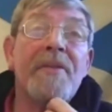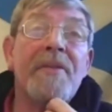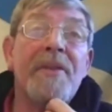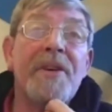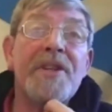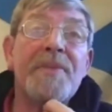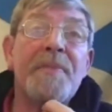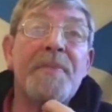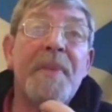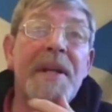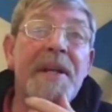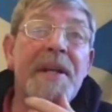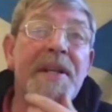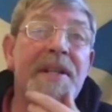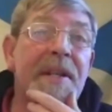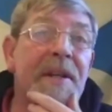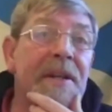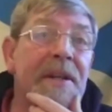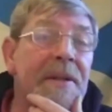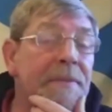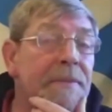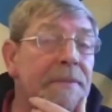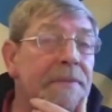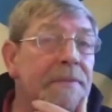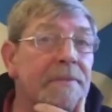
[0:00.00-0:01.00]
The First
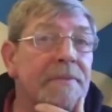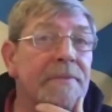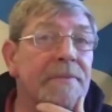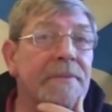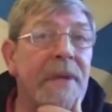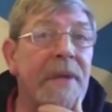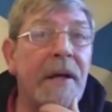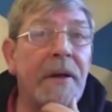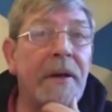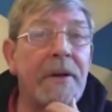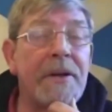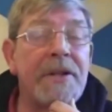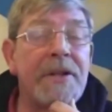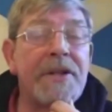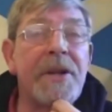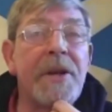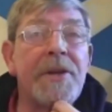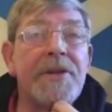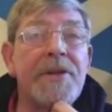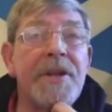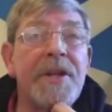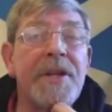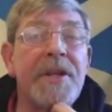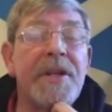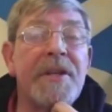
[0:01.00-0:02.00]
Minister, Nicola
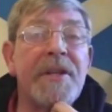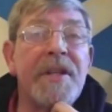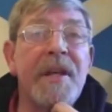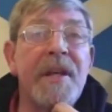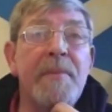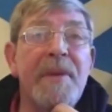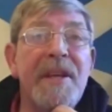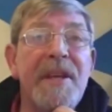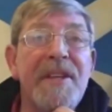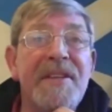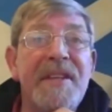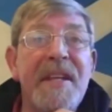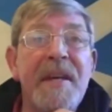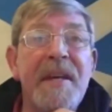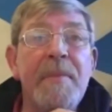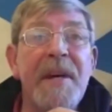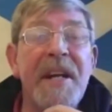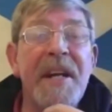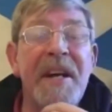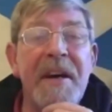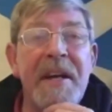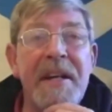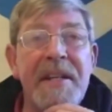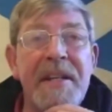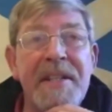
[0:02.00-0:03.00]
Sturgeon, to be
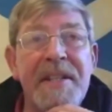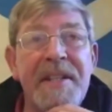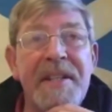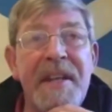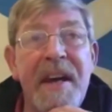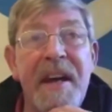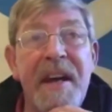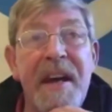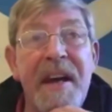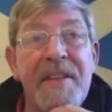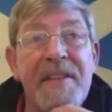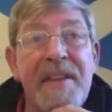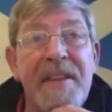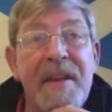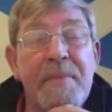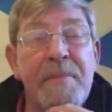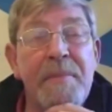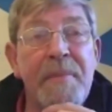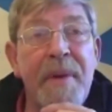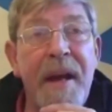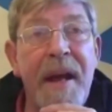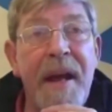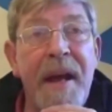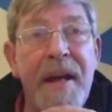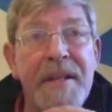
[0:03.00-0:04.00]
demonised in the
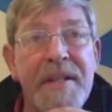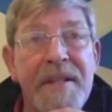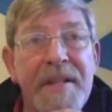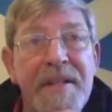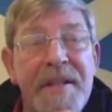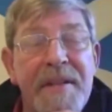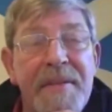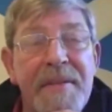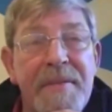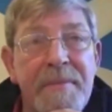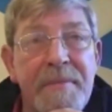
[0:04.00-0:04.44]
press.